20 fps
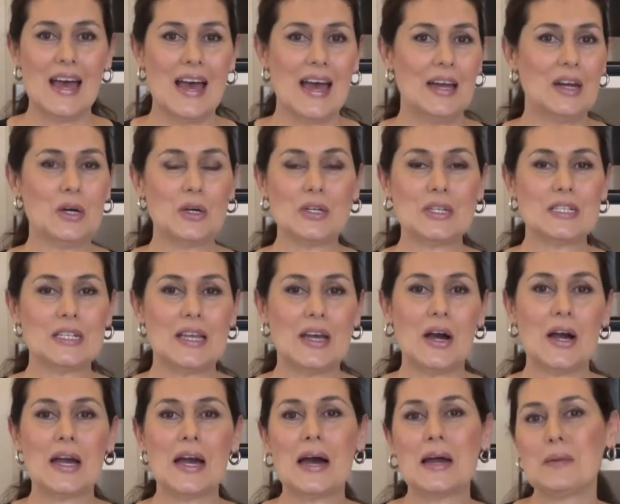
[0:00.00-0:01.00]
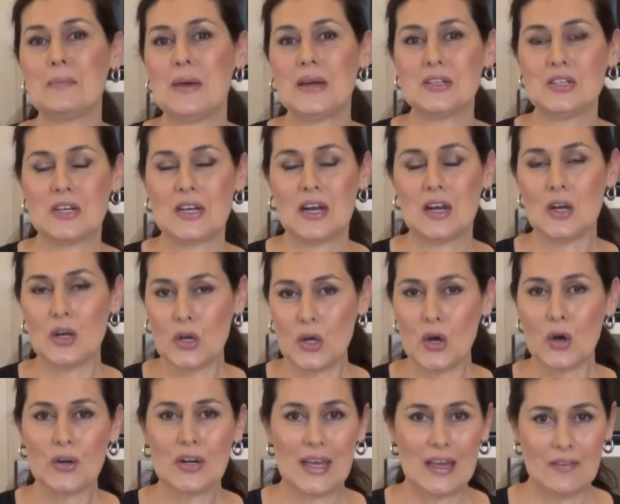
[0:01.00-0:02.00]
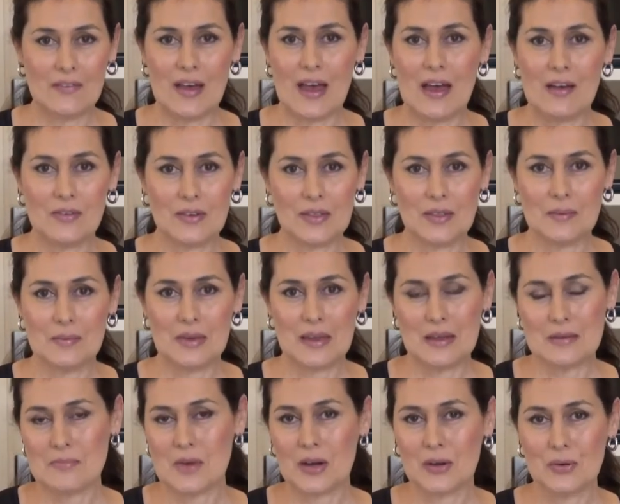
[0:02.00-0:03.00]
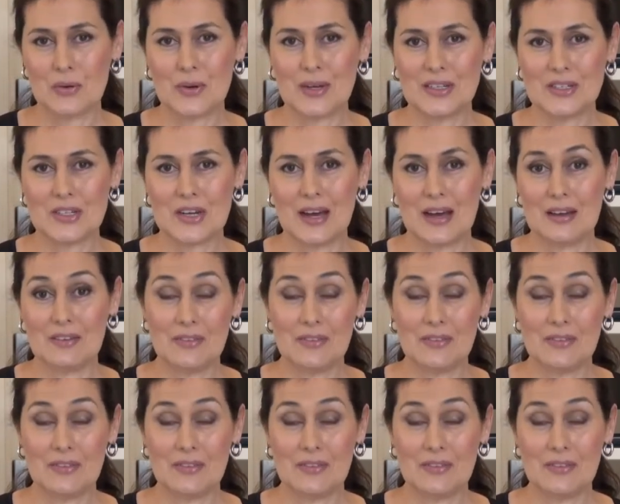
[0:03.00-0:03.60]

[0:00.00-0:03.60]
And honestly, I can't imagine not ever having them in my cookie jar.